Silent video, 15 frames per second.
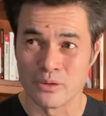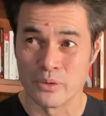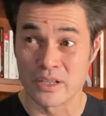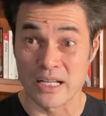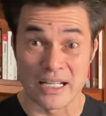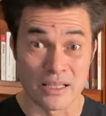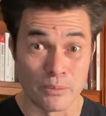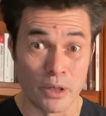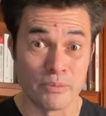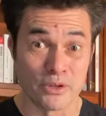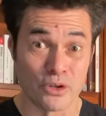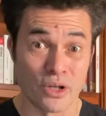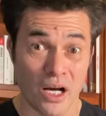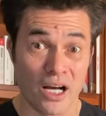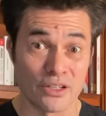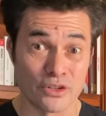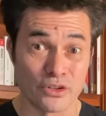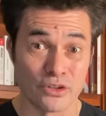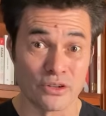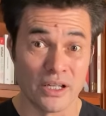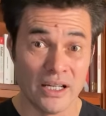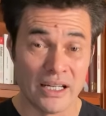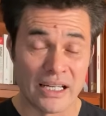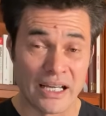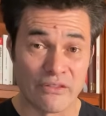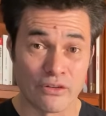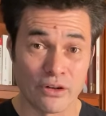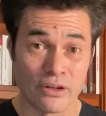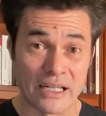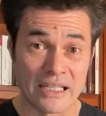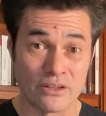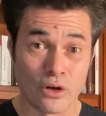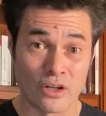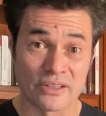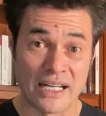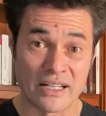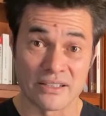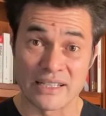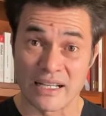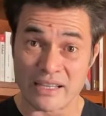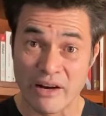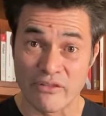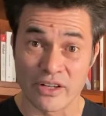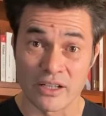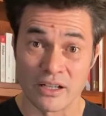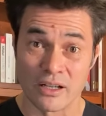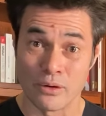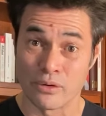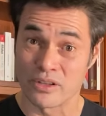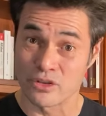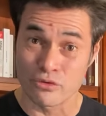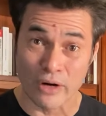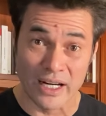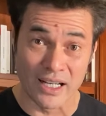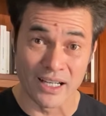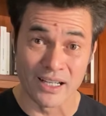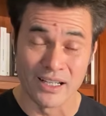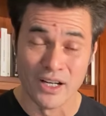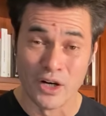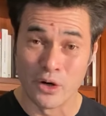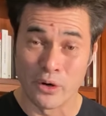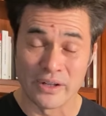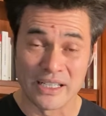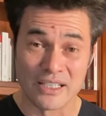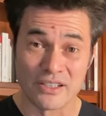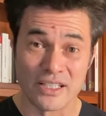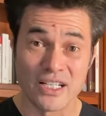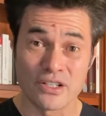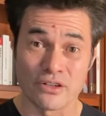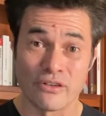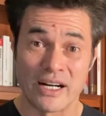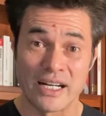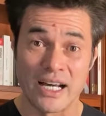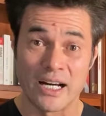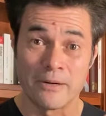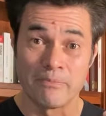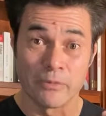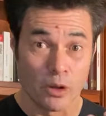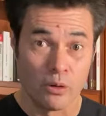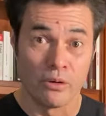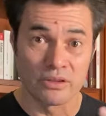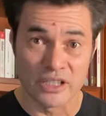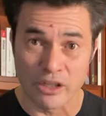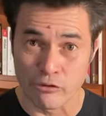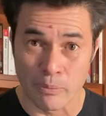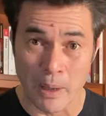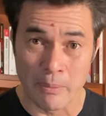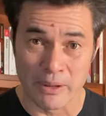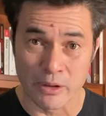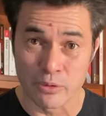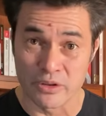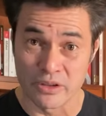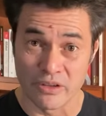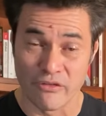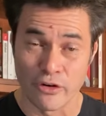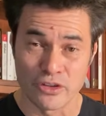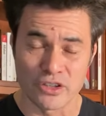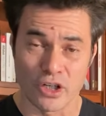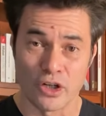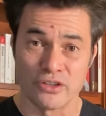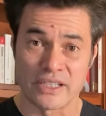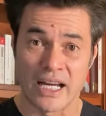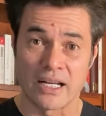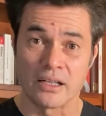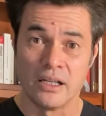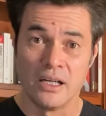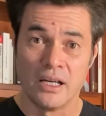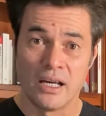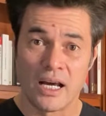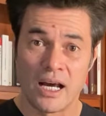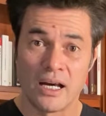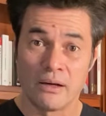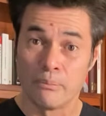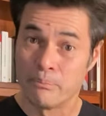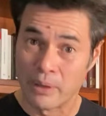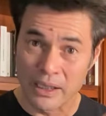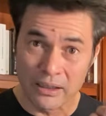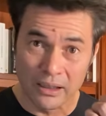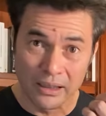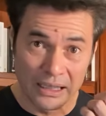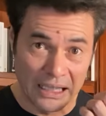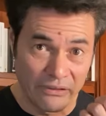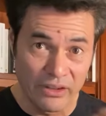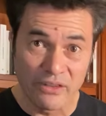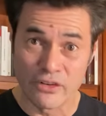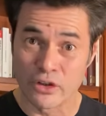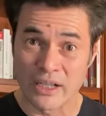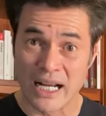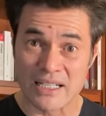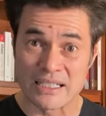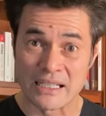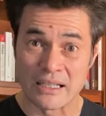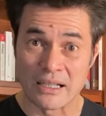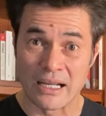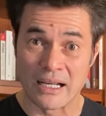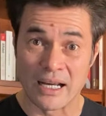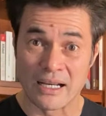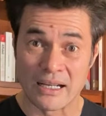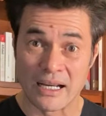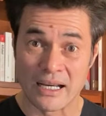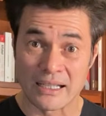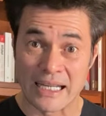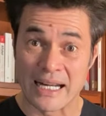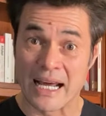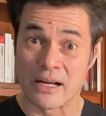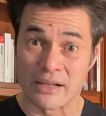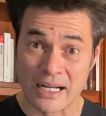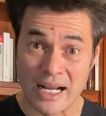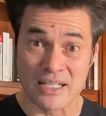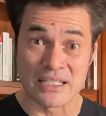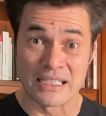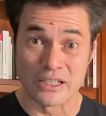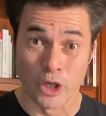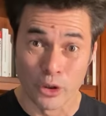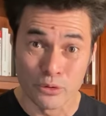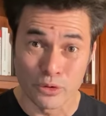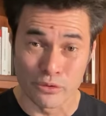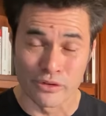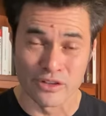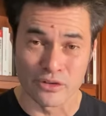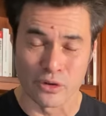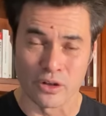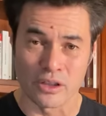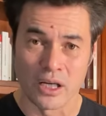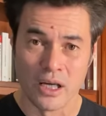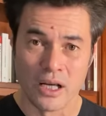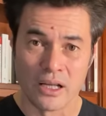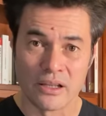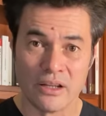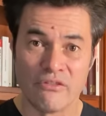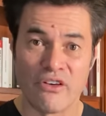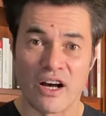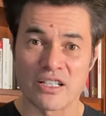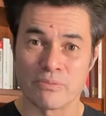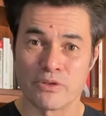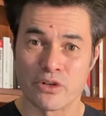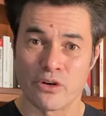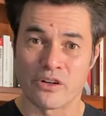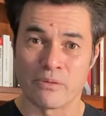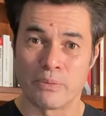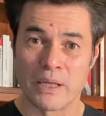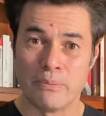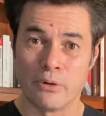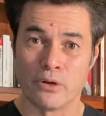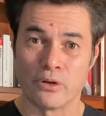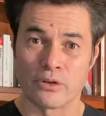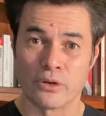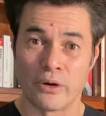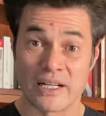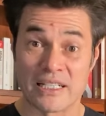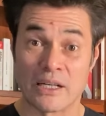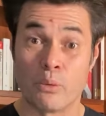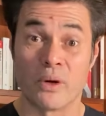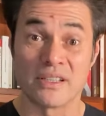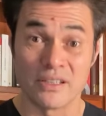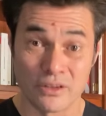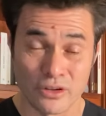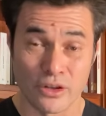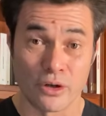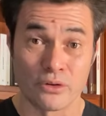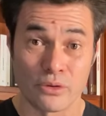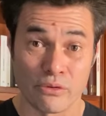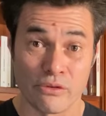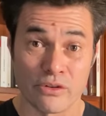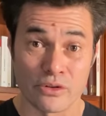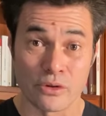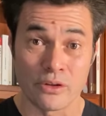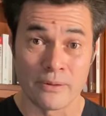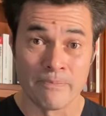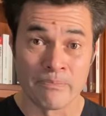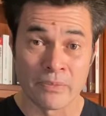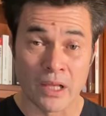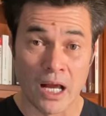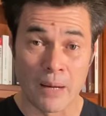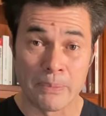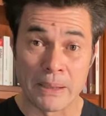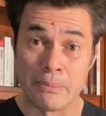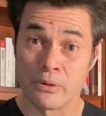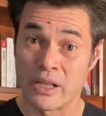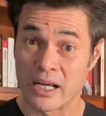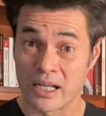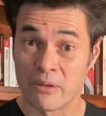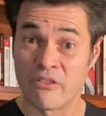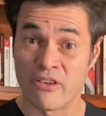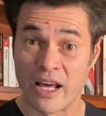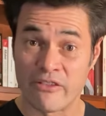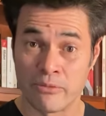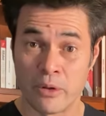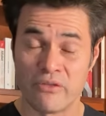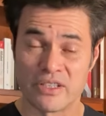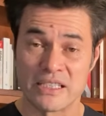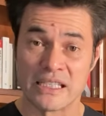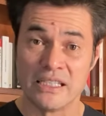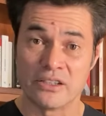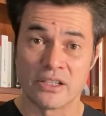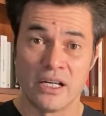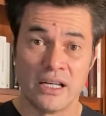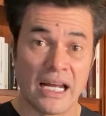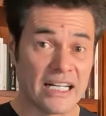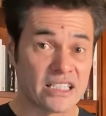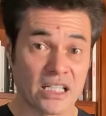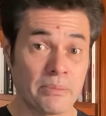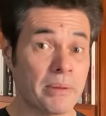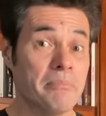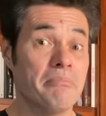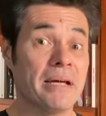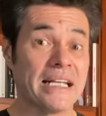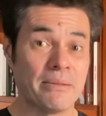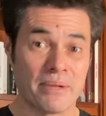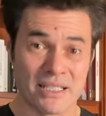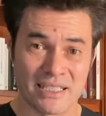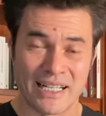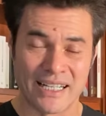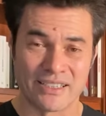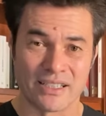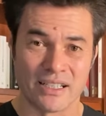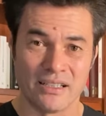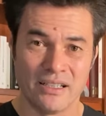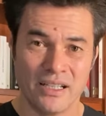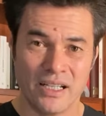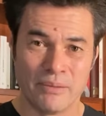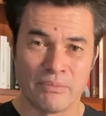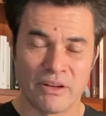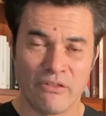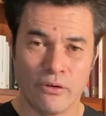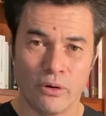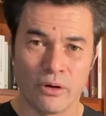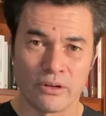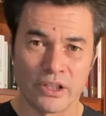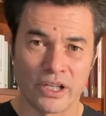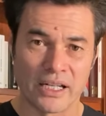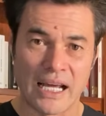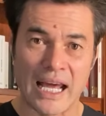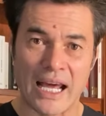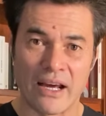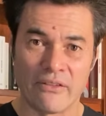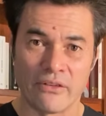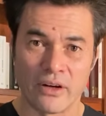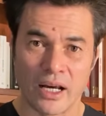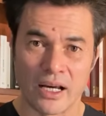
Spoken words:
which at the moment you can't do if you're in lockdown in South Africa or in Australia or in Indonesia right now, or Czech Republic, which is the first to close down. But even if you can actually get out and actually go to a resort, the vast majority of people who are actually wanting to go to a resort are people that are going to fly from overseas. And it's going to be many months later before you're going to have